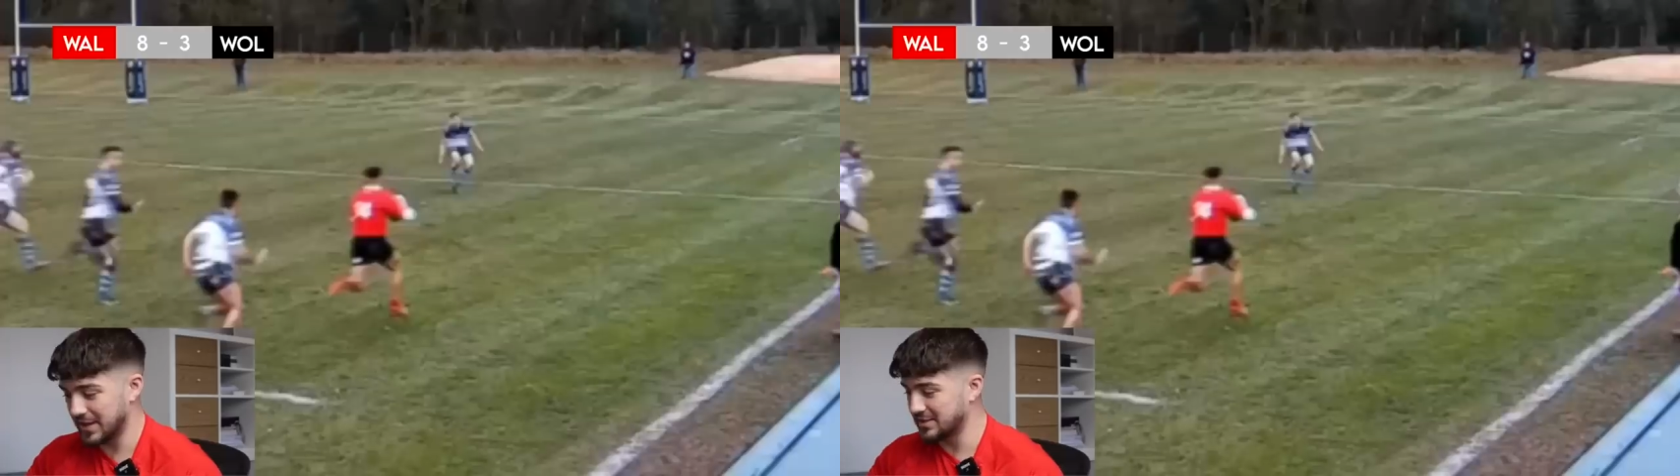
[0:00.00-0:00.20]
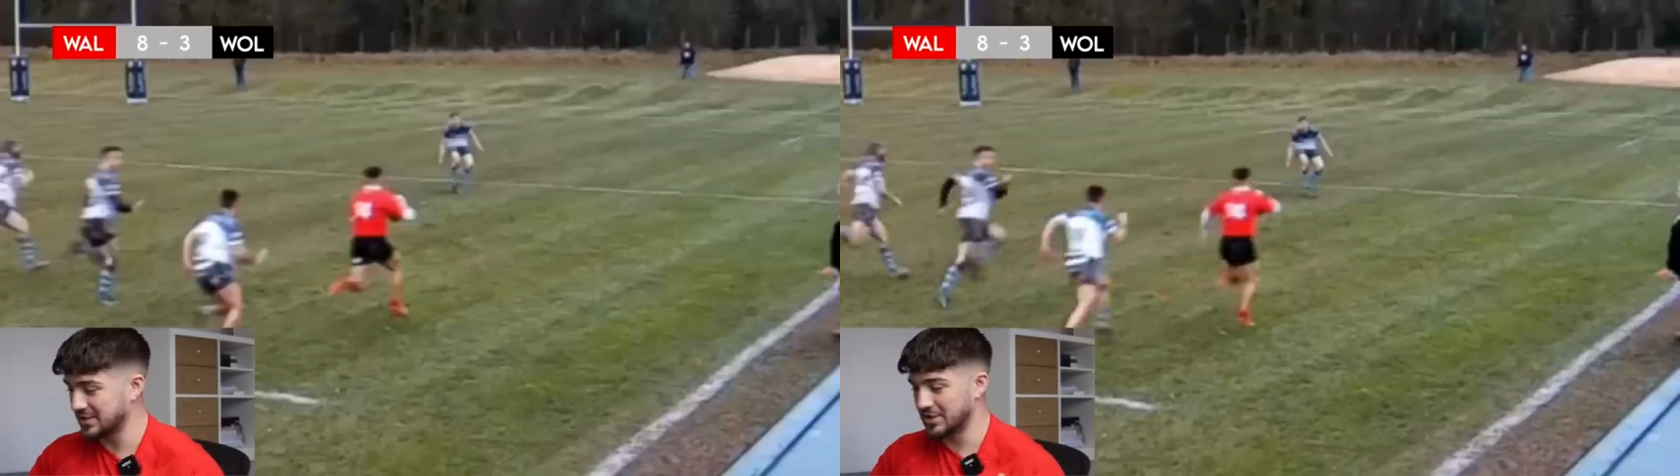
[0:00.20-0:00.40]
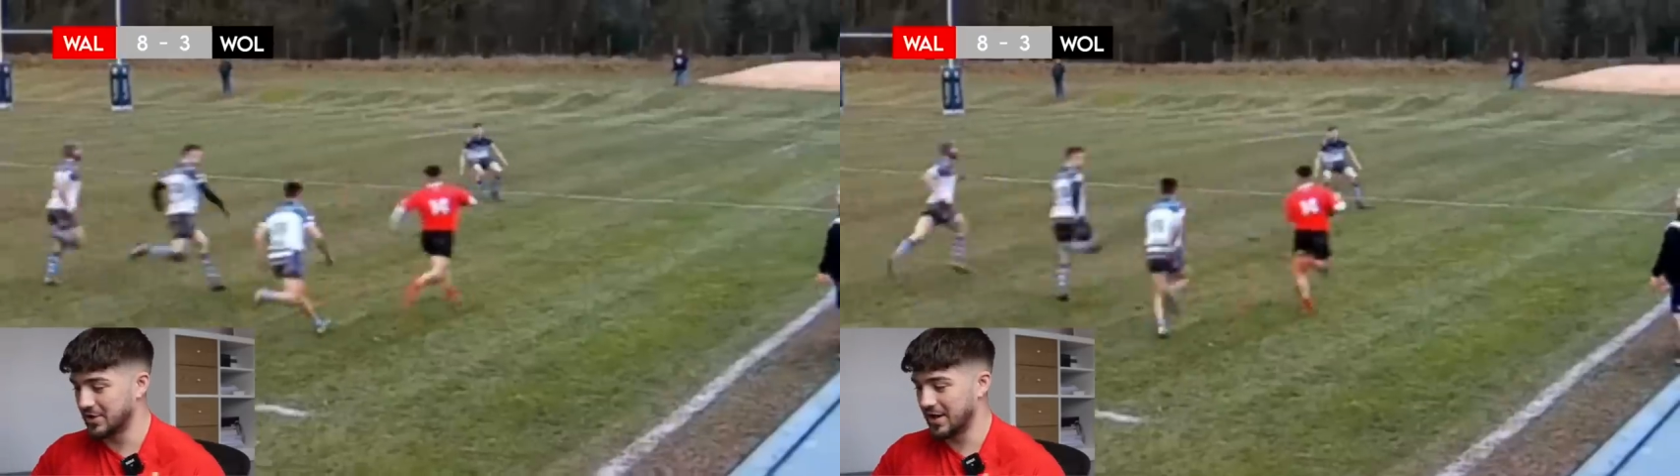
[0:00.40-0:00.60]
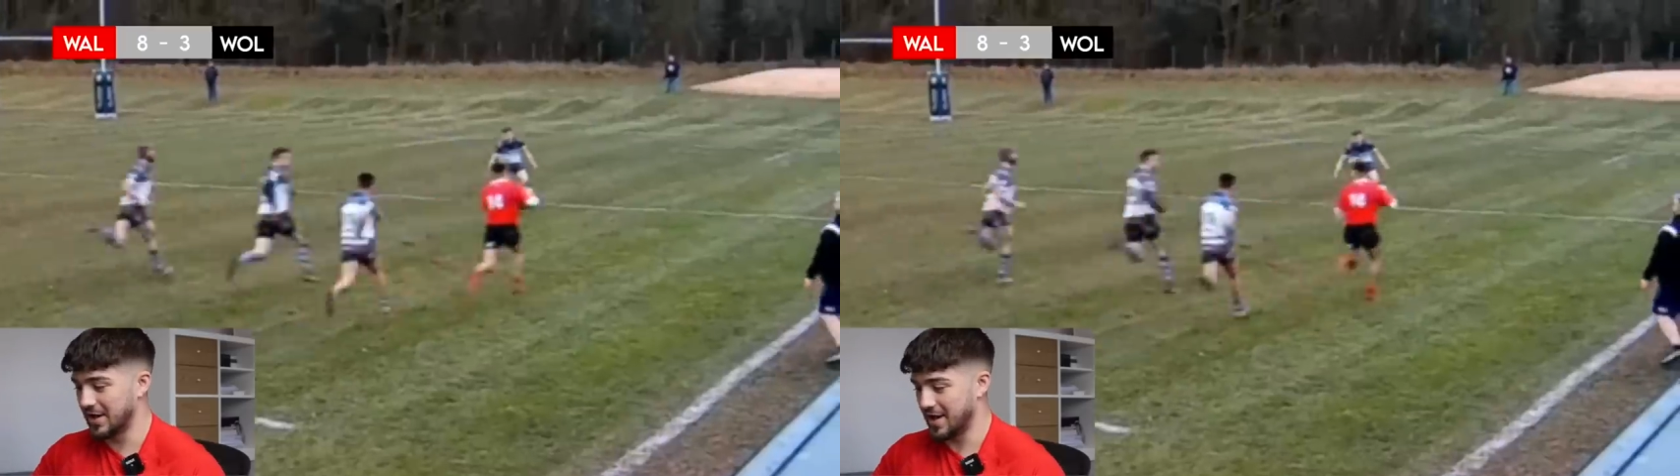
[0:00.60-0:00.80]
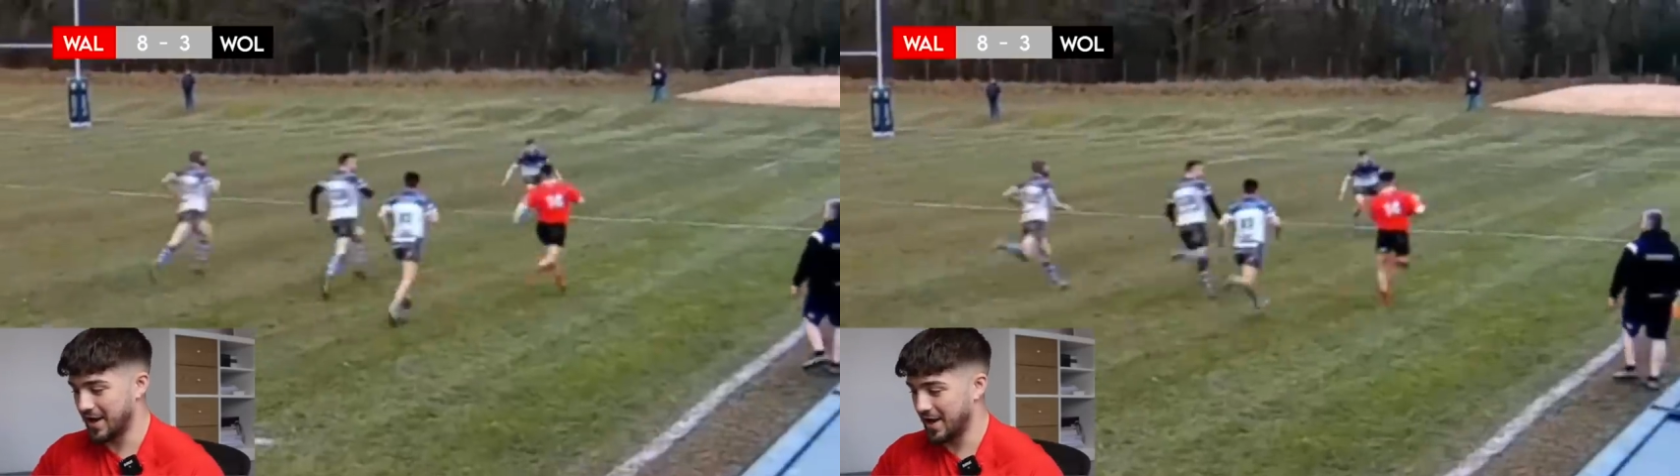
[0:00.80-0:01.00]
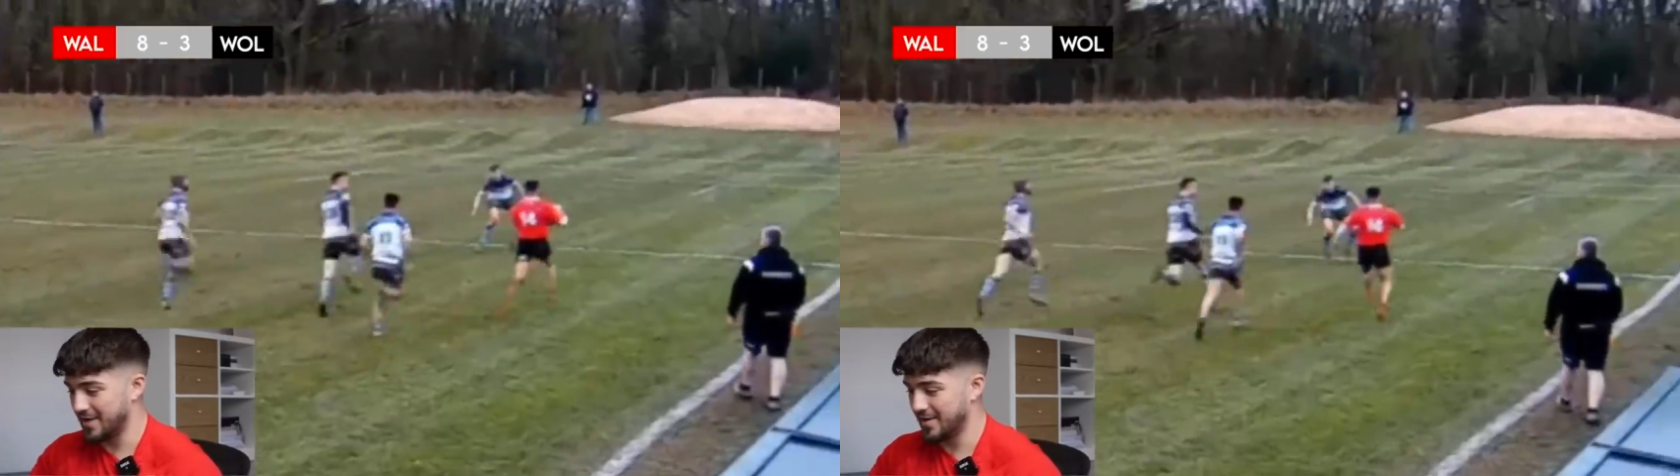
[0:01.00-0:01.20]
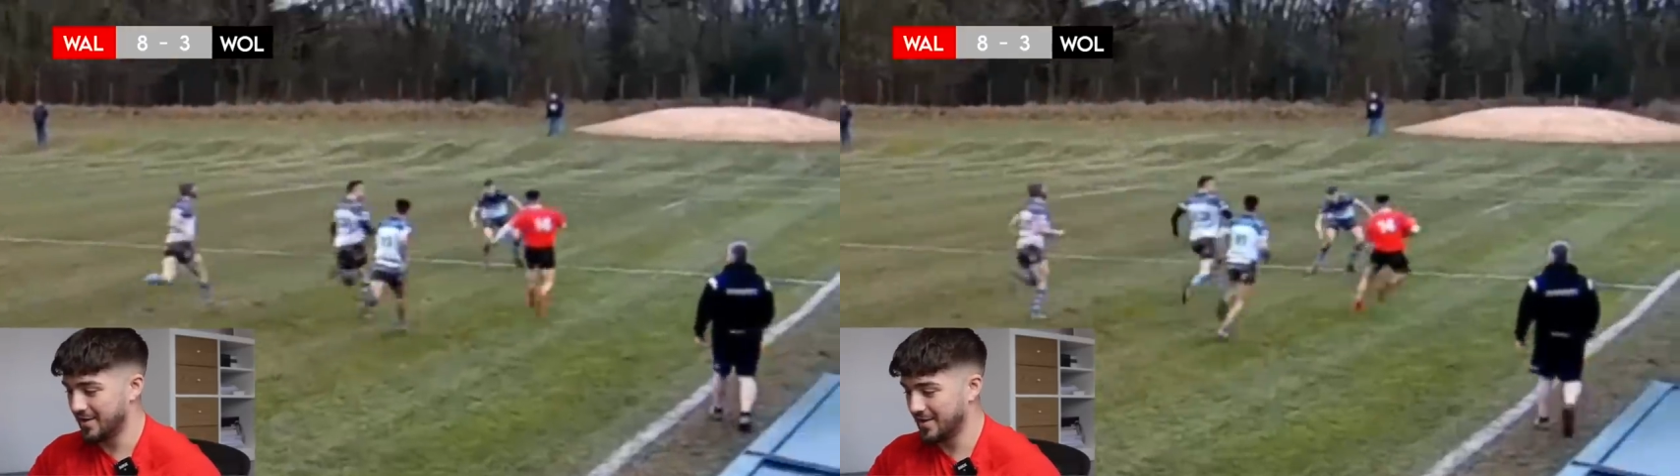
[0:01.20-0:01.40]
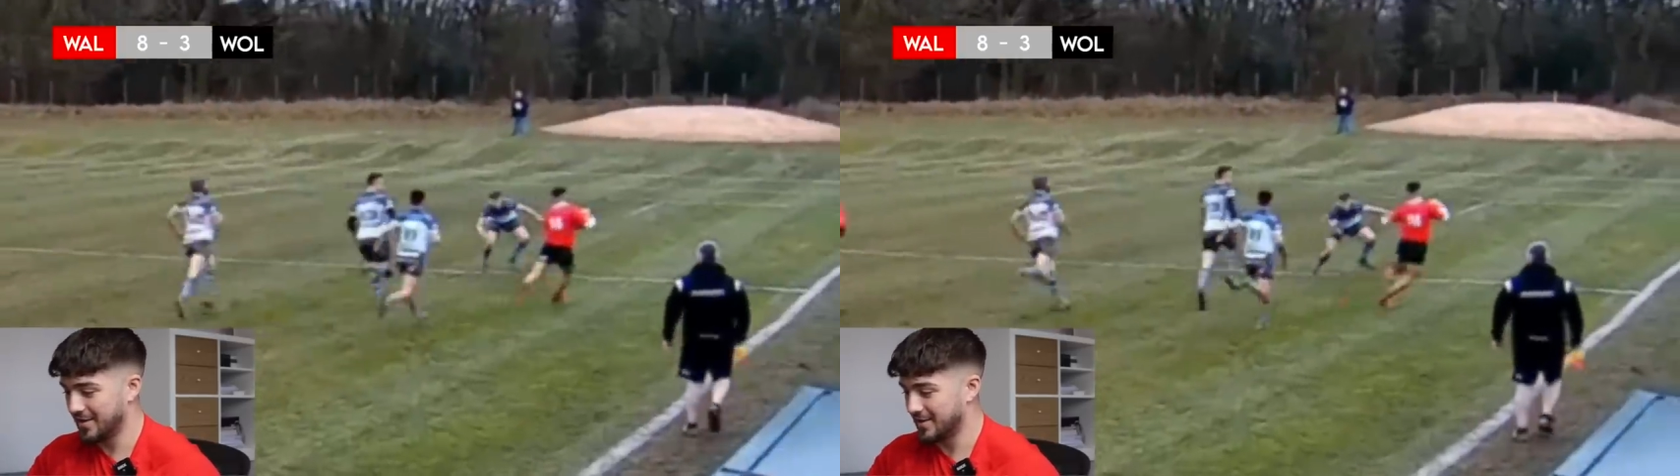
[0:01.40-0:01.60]
Let's just look at it again.
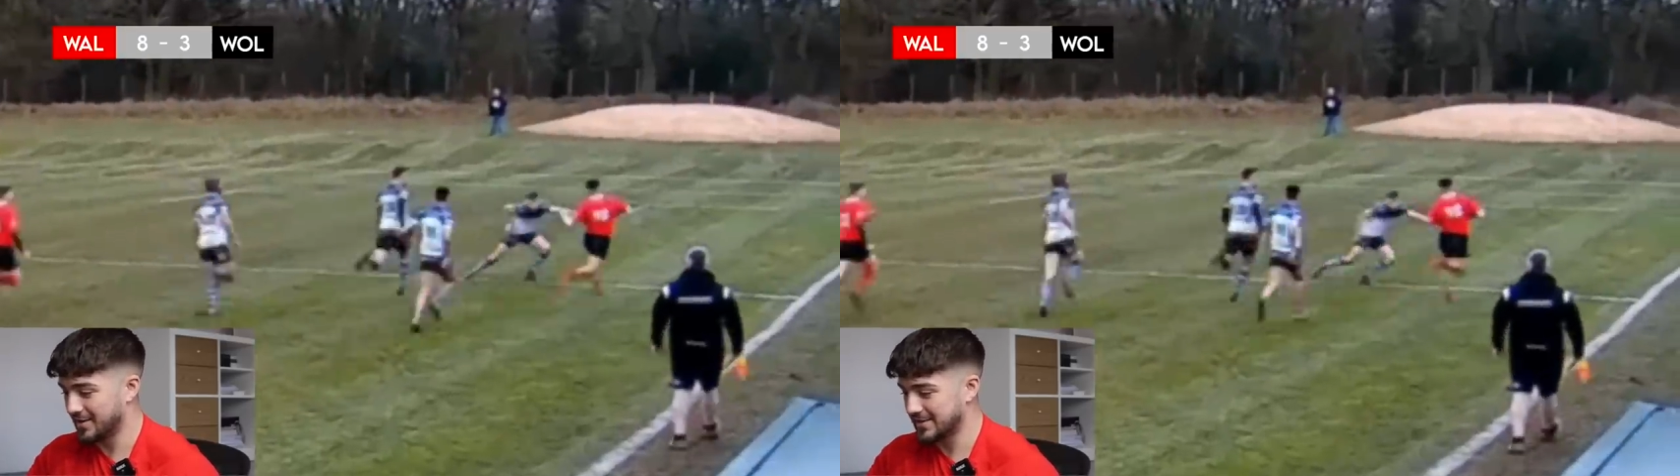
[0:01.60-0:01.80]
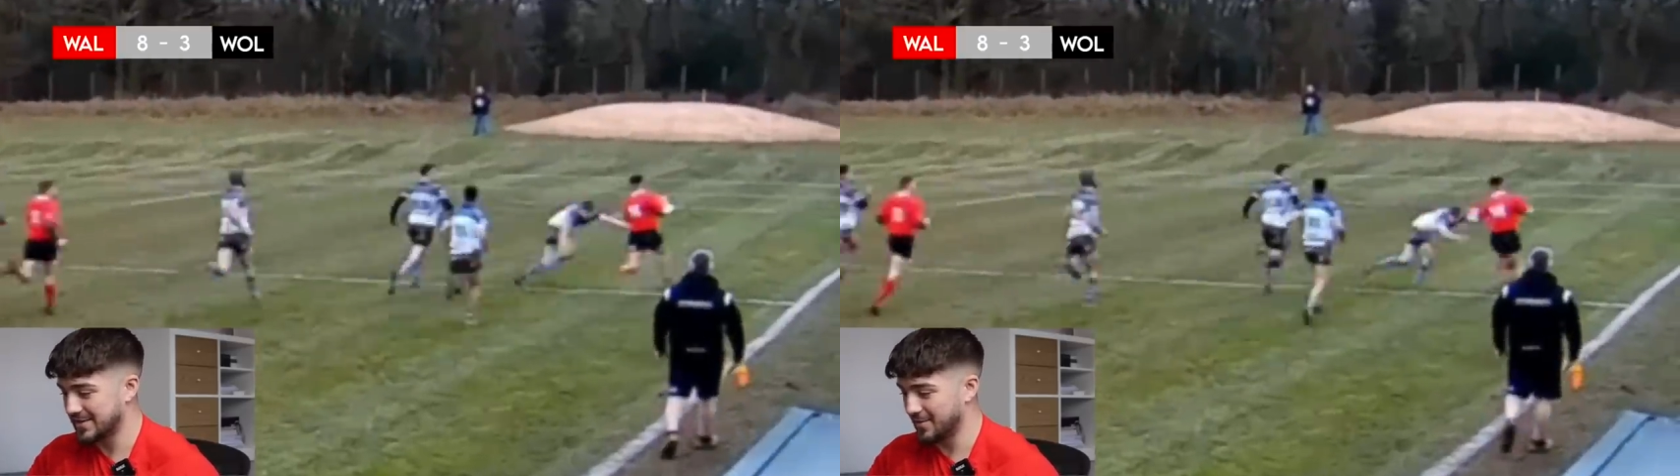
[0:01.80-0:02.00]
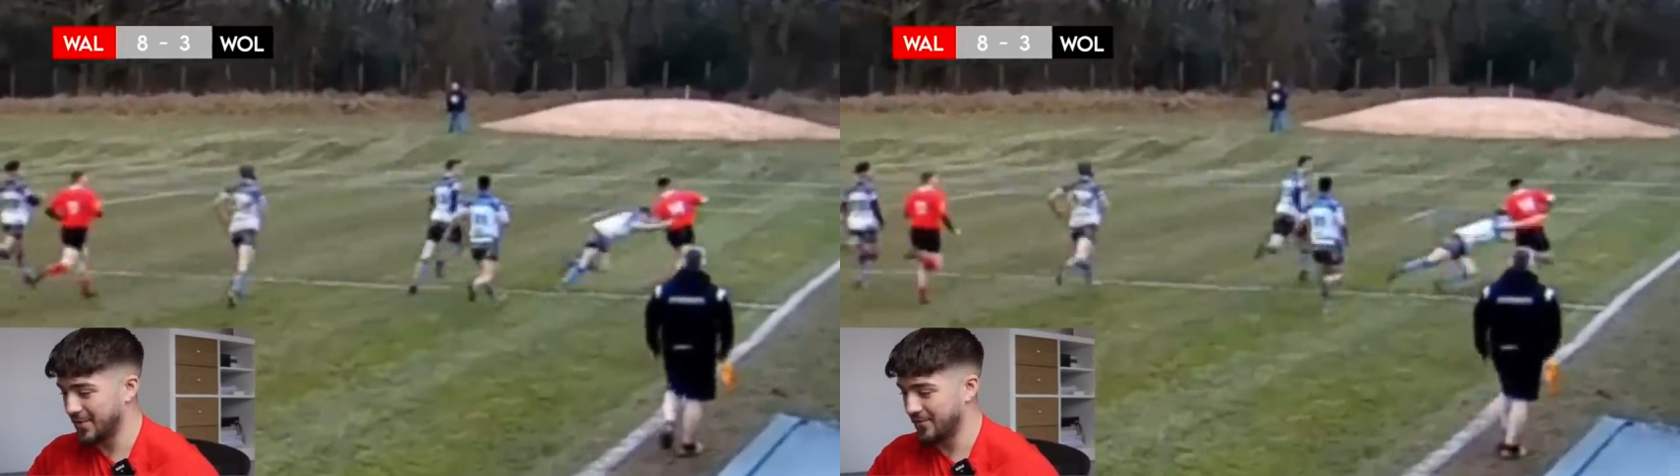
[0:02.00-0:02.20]
Step their